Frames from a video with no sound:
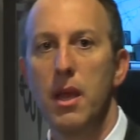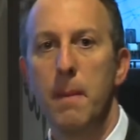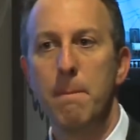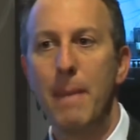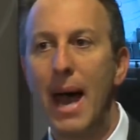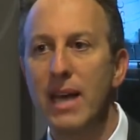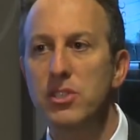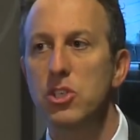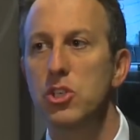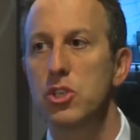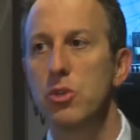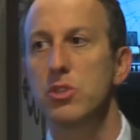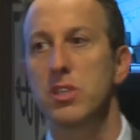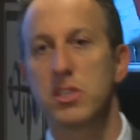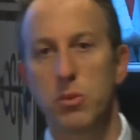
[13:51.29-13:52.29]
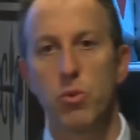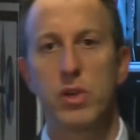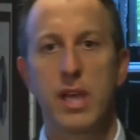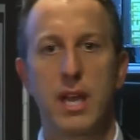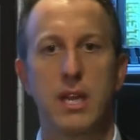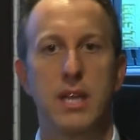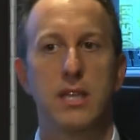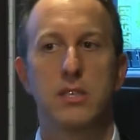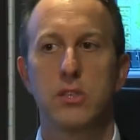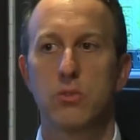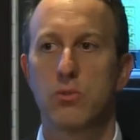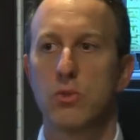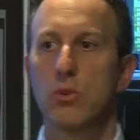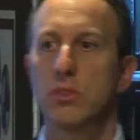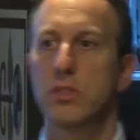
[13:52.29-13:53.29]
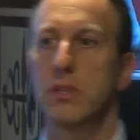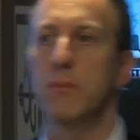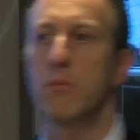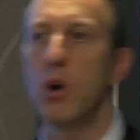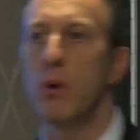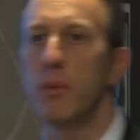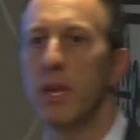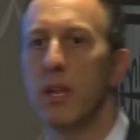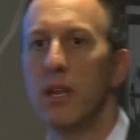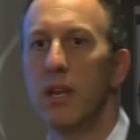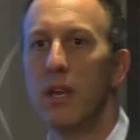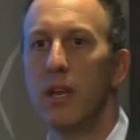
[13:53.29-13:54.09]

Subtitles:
Massachusetts, and we'll get it into the rules in a moment,